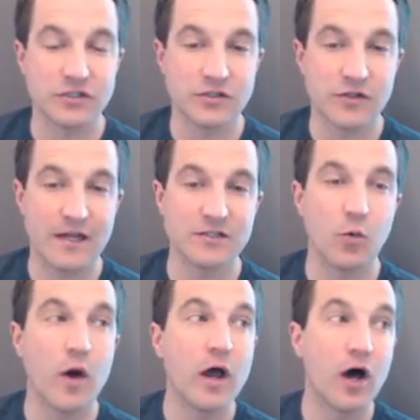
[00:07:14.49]
So that is a
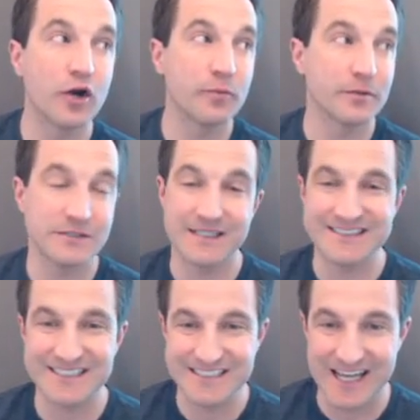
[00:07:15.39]

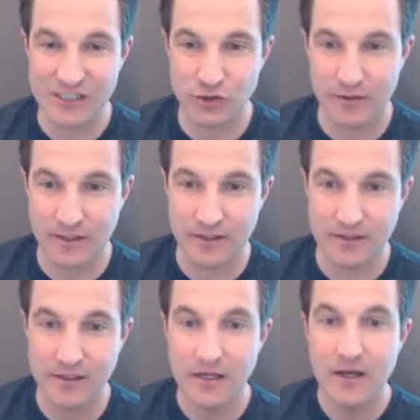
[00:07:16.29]
100%
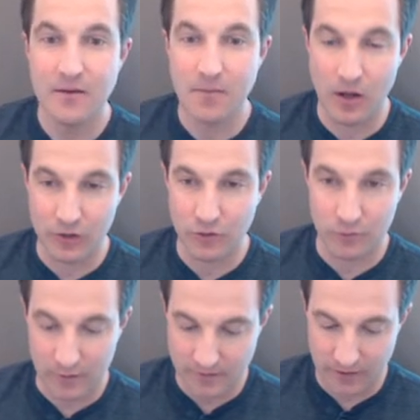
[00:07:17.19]
saturated molecule
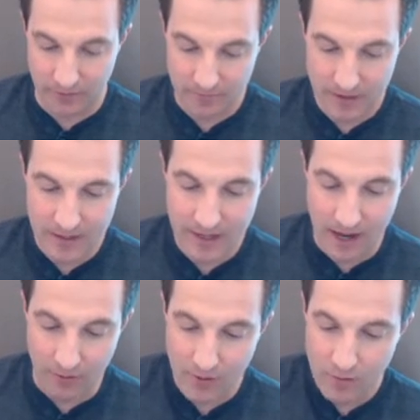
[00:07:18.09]
right there.
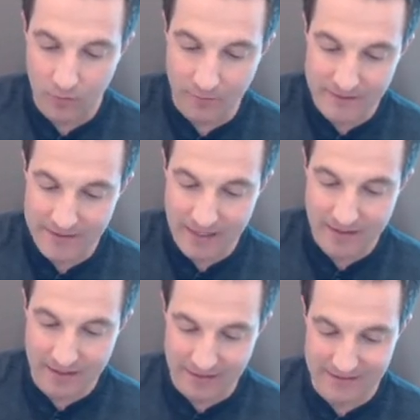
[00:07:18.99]
Now, when we say
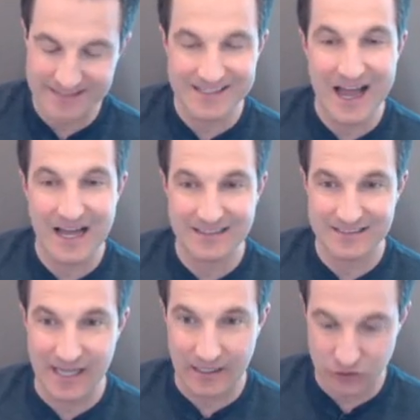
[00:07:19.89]
that it is not
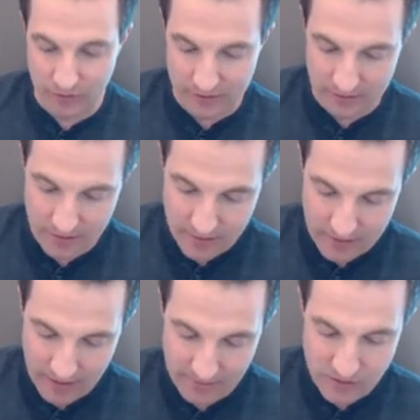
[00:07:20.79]
saturated,
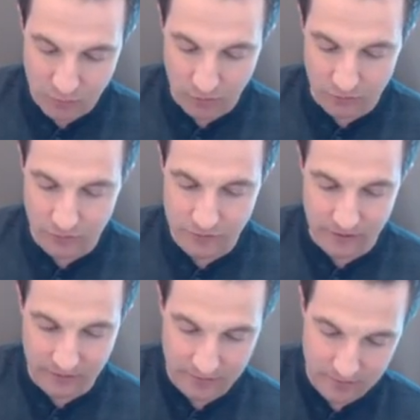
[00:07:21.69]
that means we're
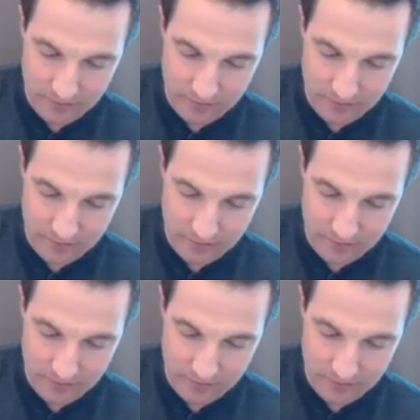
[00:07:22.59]
losing.